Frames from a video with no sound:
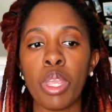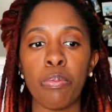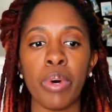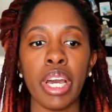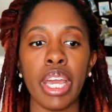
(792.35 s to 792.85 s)

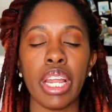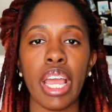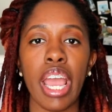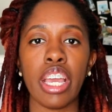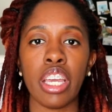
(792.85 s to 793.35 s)

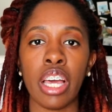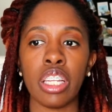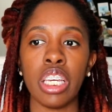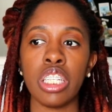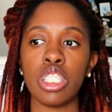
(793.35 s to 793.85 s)
but at
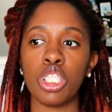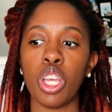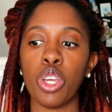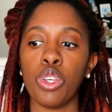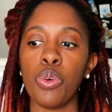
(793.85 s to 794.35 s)
least
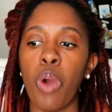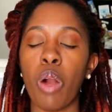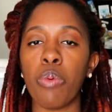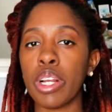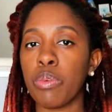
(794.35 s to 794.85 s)
you
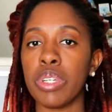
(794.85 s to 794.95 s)
are working